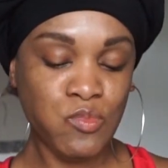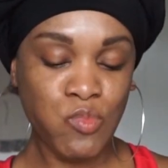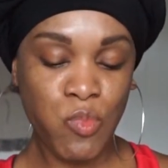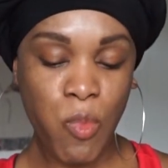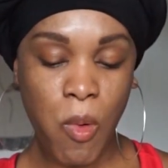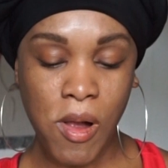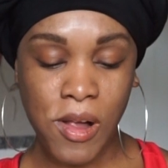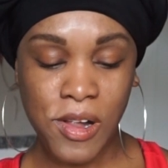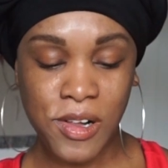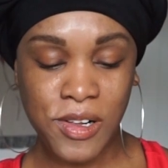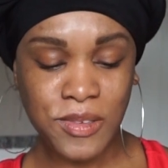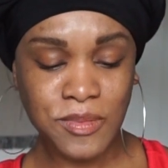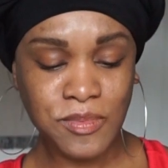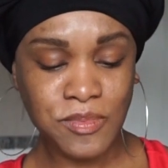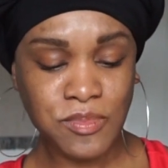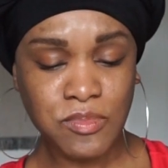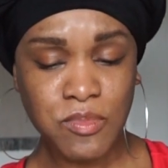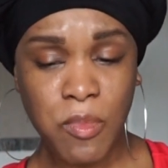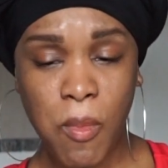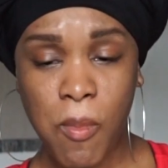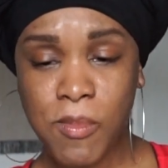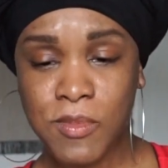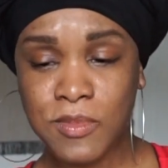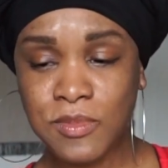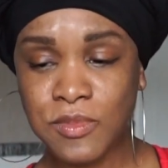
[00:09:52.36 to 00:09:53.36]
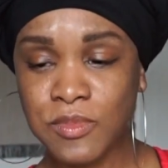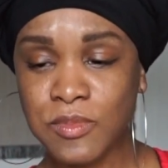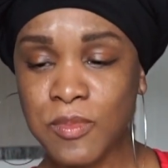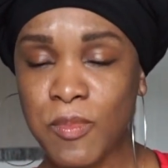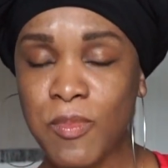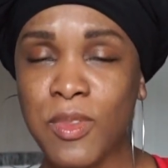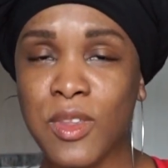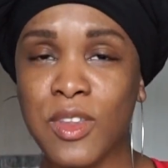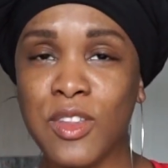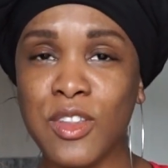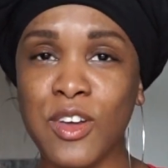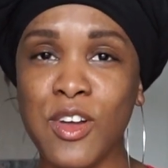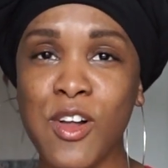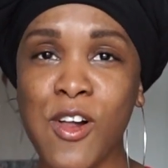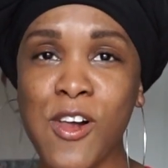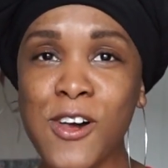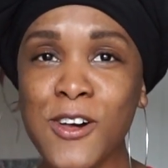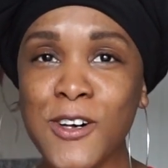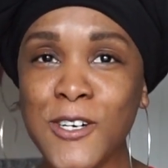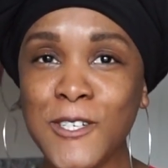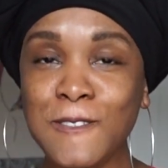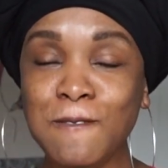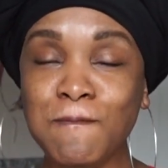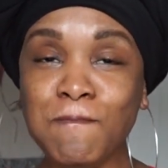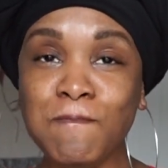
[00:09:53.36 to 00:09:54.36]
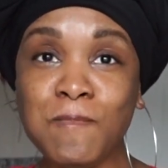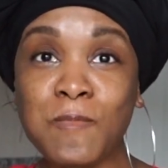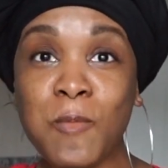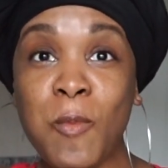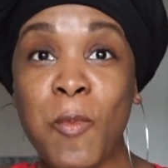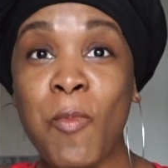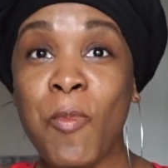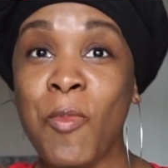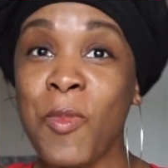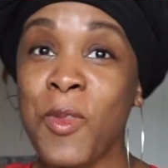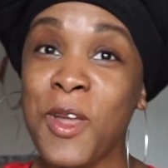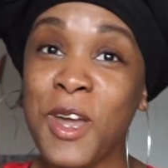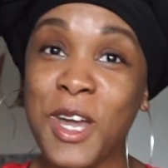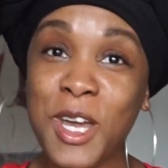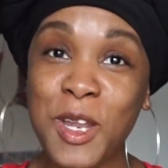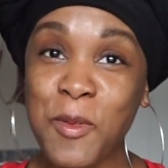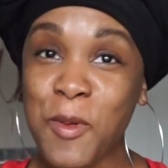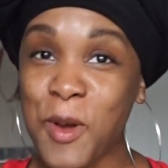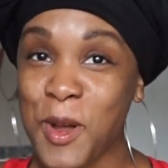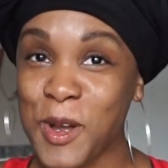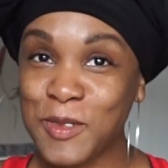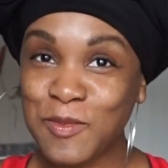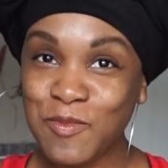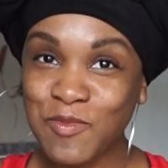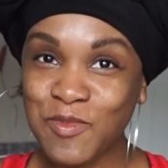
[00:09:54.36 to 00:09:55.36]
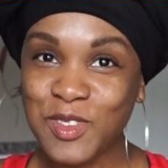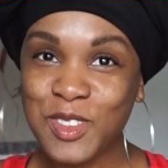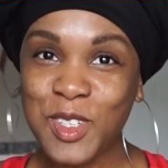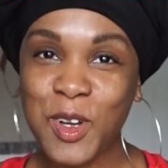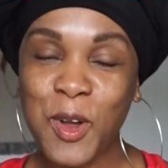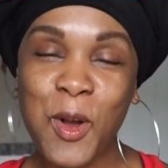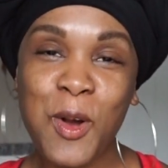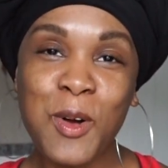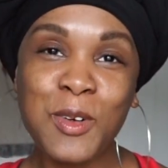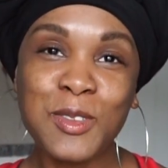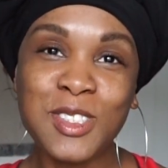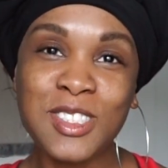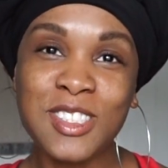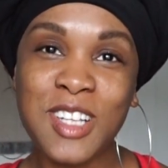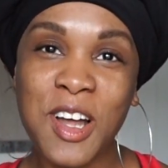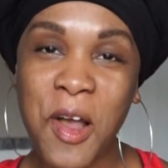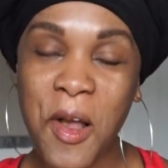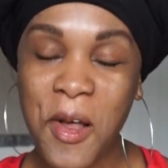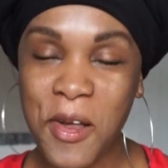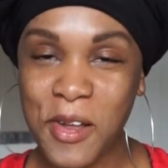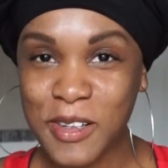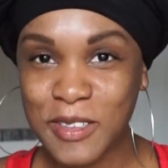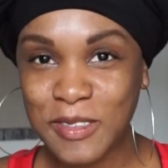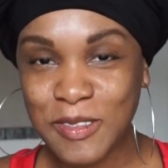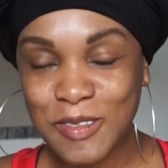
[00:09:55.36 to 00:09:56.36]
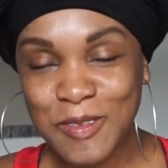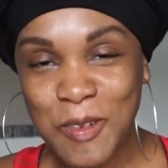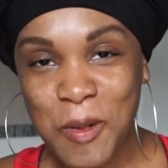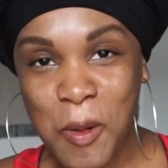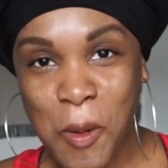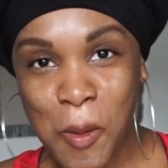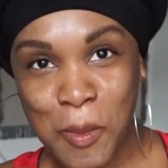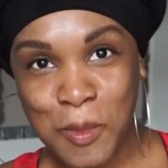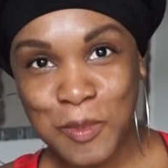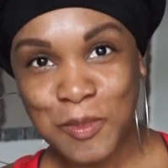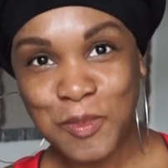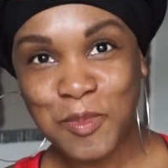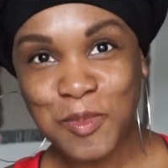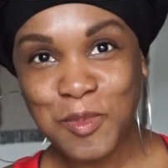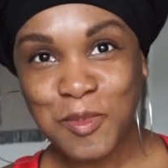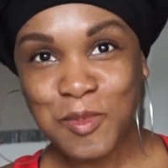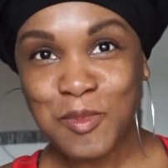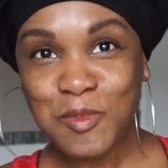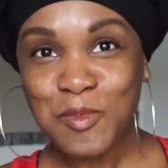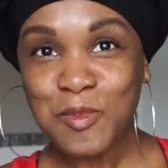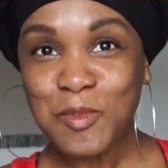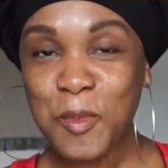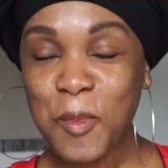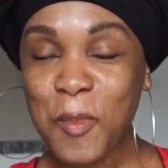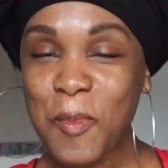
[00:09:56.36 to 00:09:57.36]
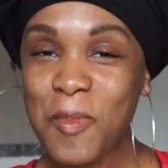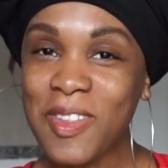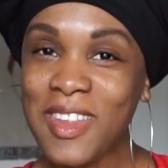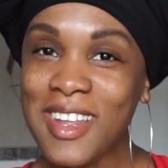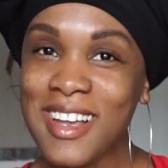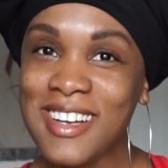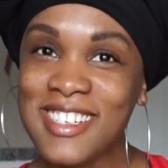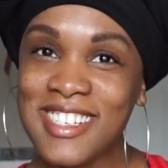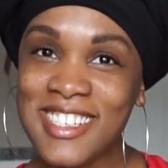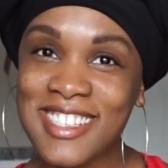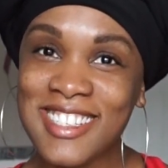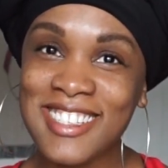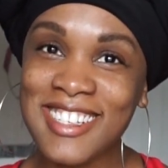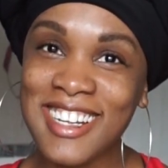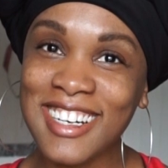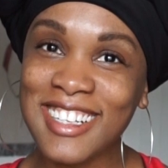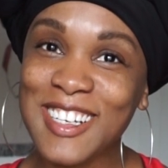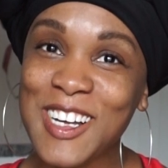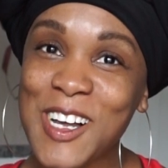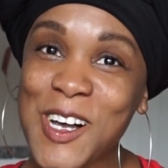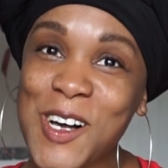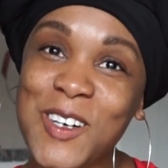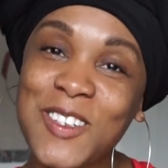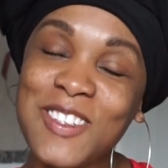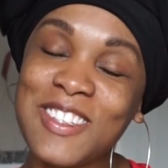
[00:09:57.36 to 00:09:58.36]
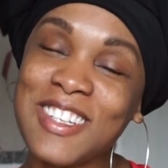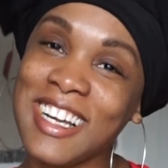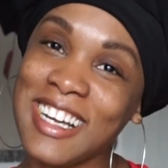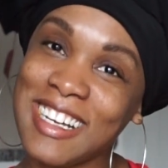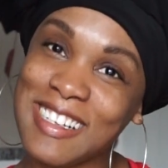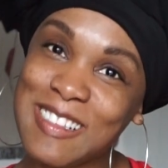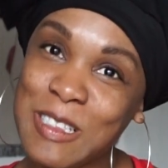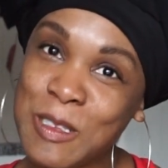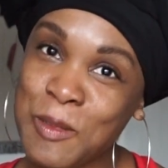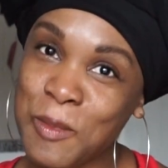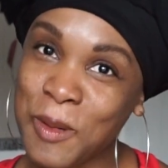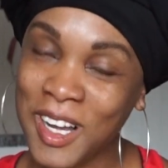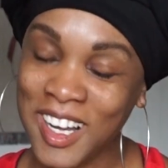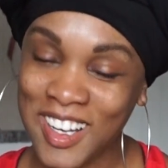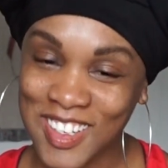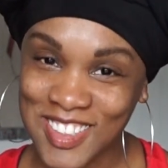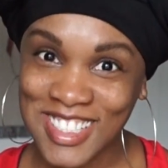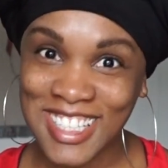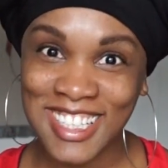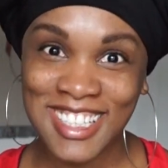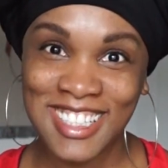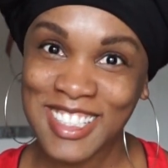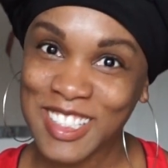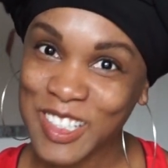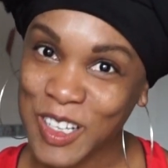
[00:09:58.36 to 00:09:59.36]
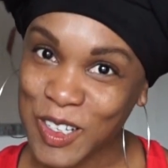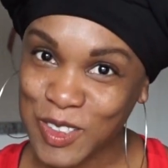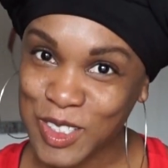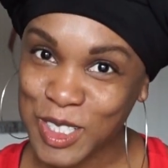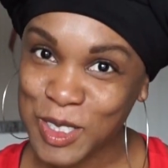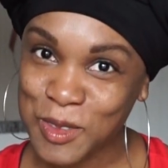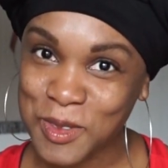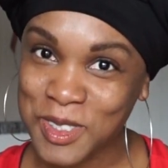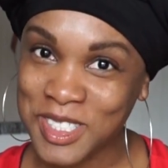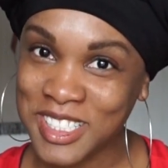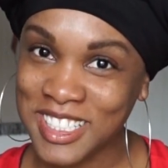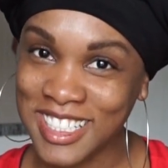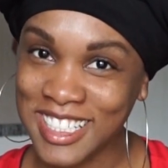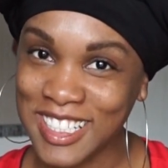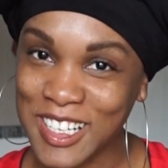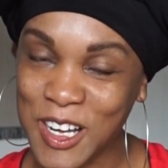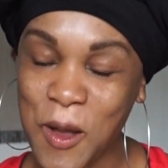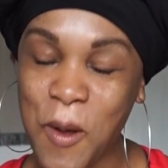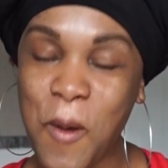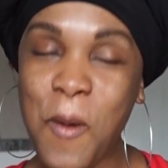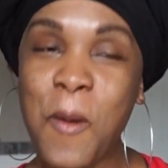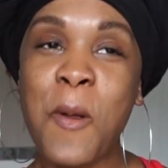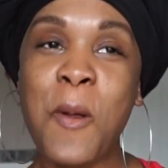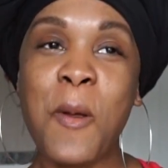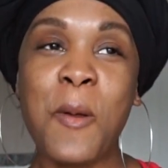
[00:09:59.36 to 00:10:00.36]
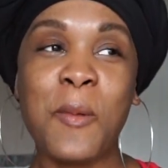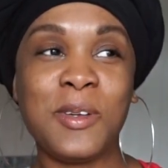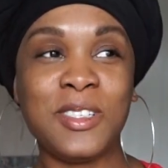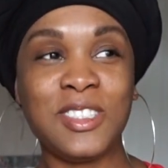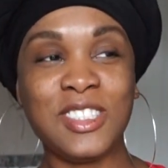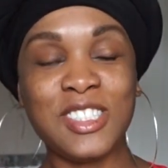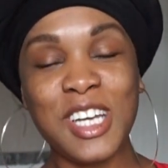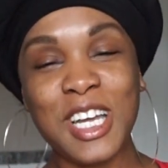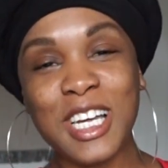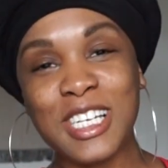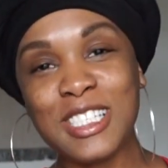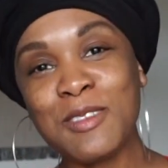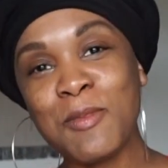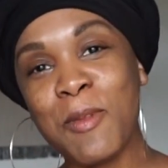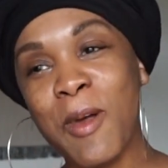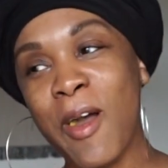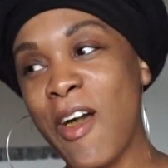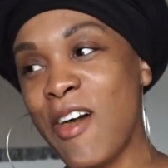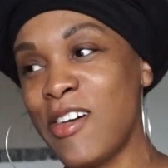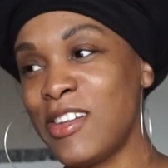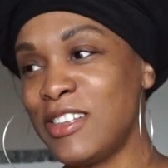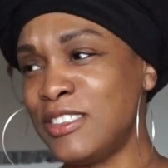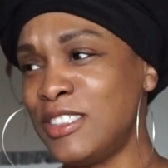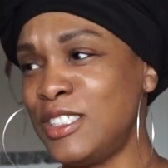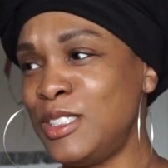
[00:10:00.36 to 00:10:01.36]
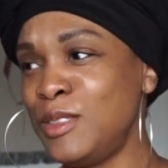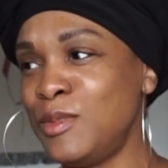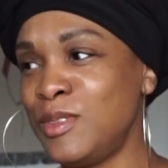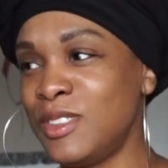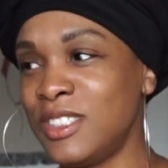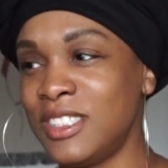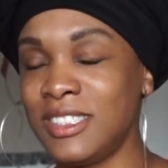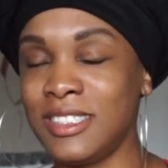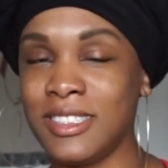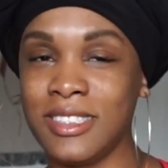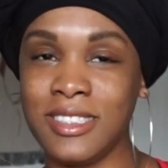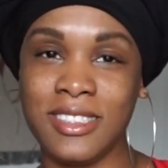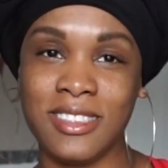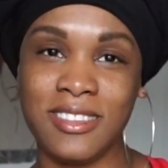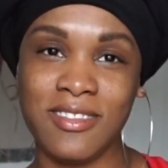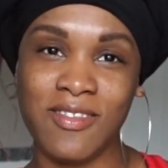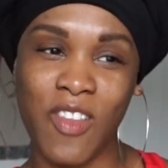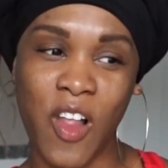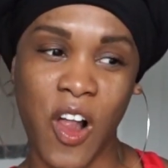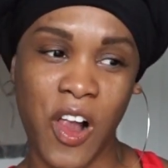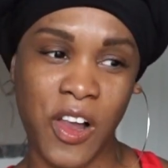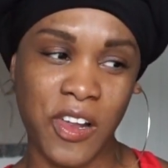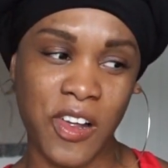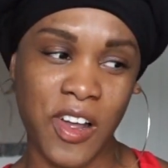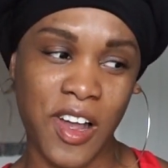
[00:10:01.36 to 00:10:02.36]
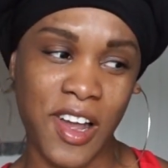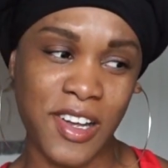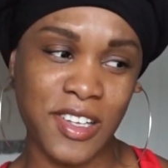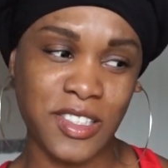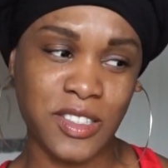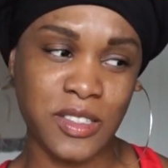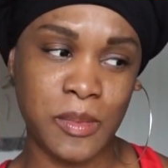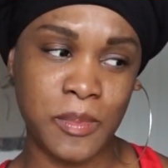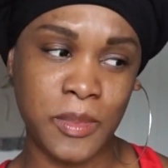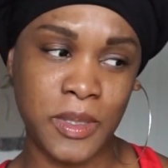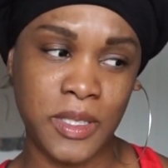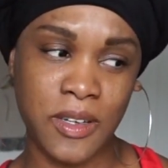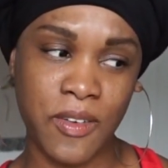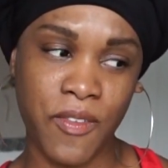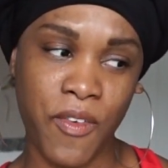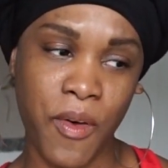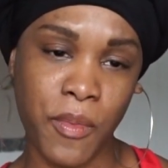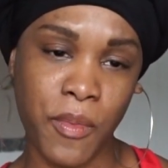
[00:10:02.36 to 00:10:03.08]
The girl who snuck out, she snuck out, came to my house. I didn't know she was sneaking out. But she came to my house and she was just like asking me if I